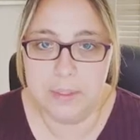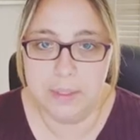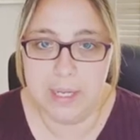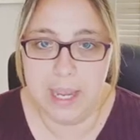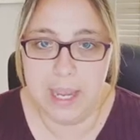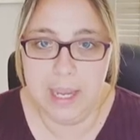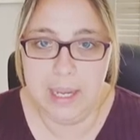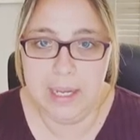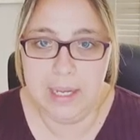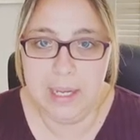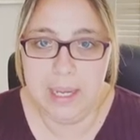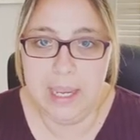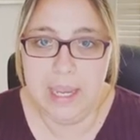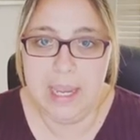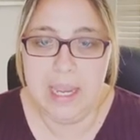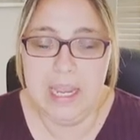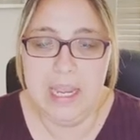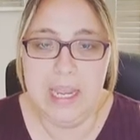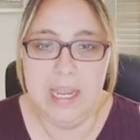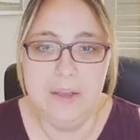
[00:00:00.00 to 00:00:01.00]
okay?
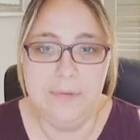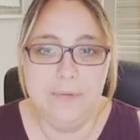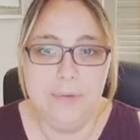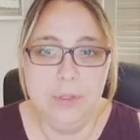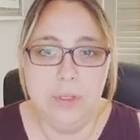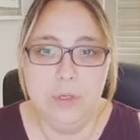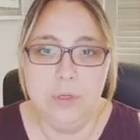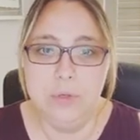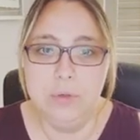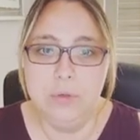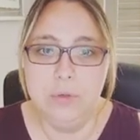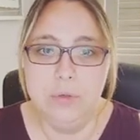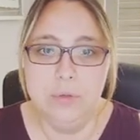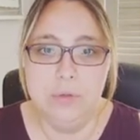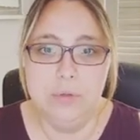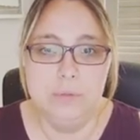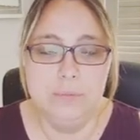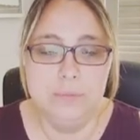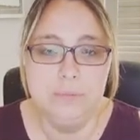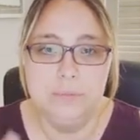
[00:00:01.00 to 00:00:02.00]
If
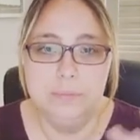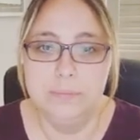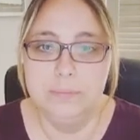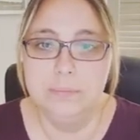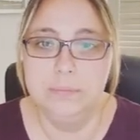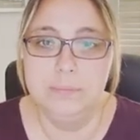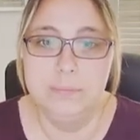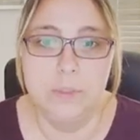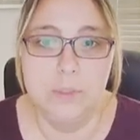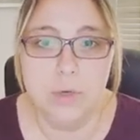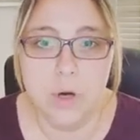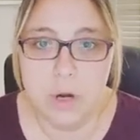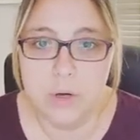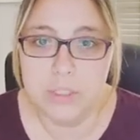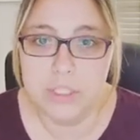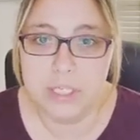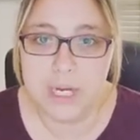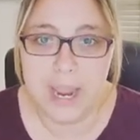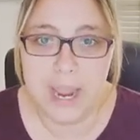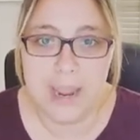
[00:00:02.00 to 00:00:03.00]
you
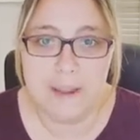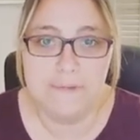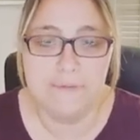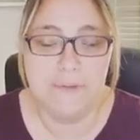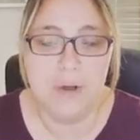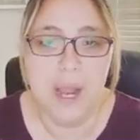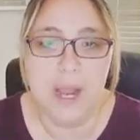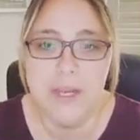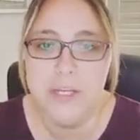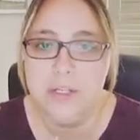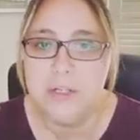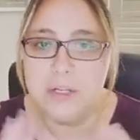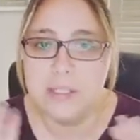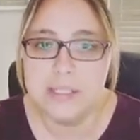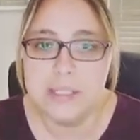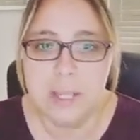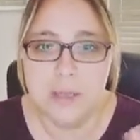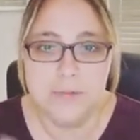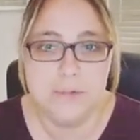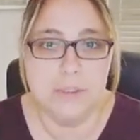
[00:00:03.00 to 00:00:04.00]
crochet, find
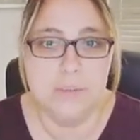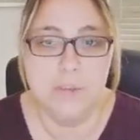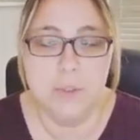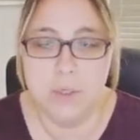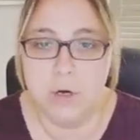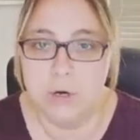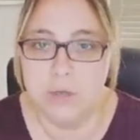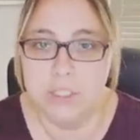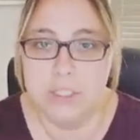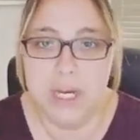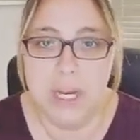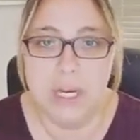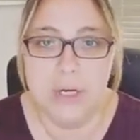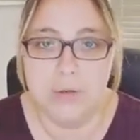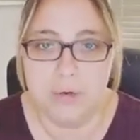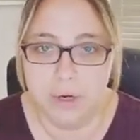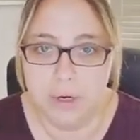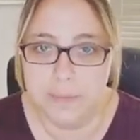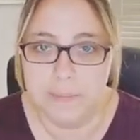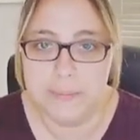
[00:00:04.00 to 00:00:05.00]
yourself some crochet
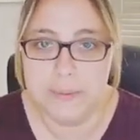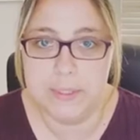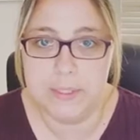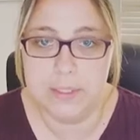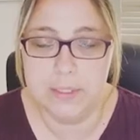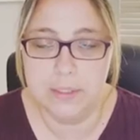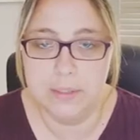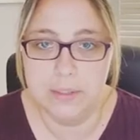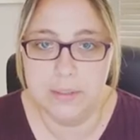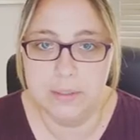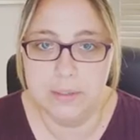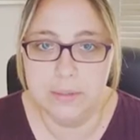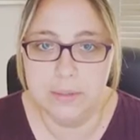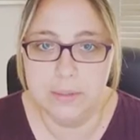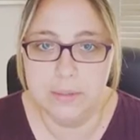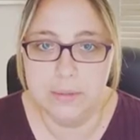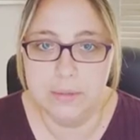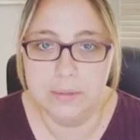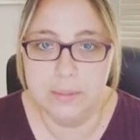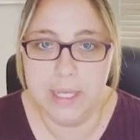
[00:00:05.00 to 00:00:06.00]
groups,
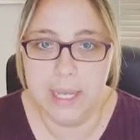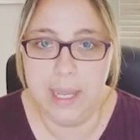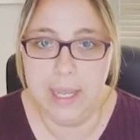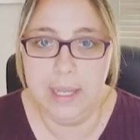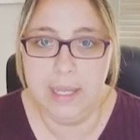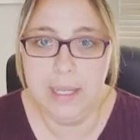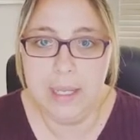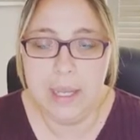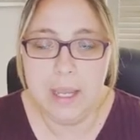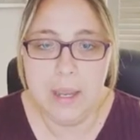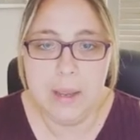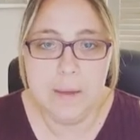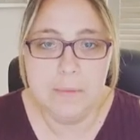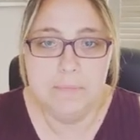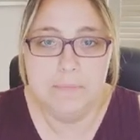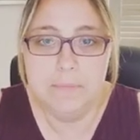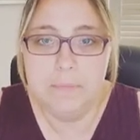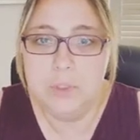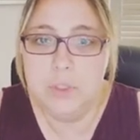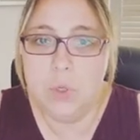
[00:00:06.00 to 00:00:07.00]
okay?
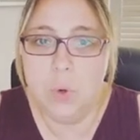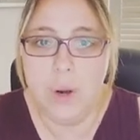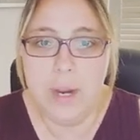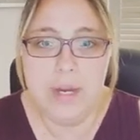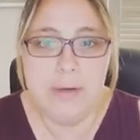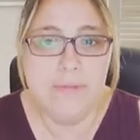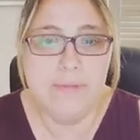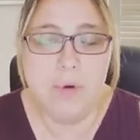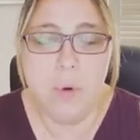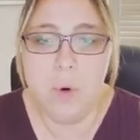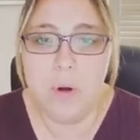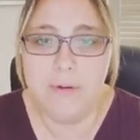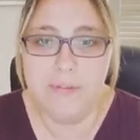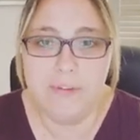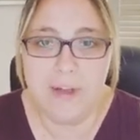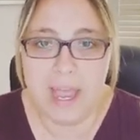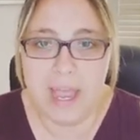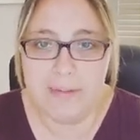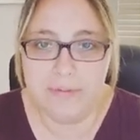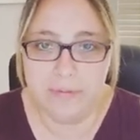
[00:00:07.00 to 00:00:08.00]
Join 4 or
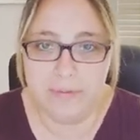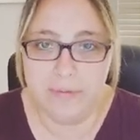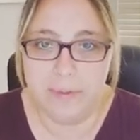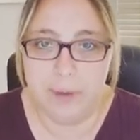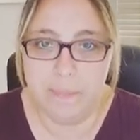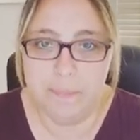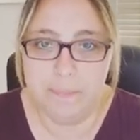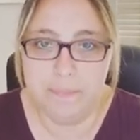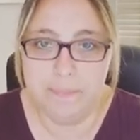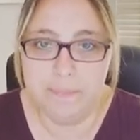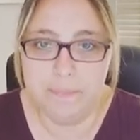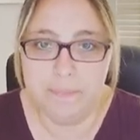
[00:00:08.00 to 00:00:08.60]
5 of them.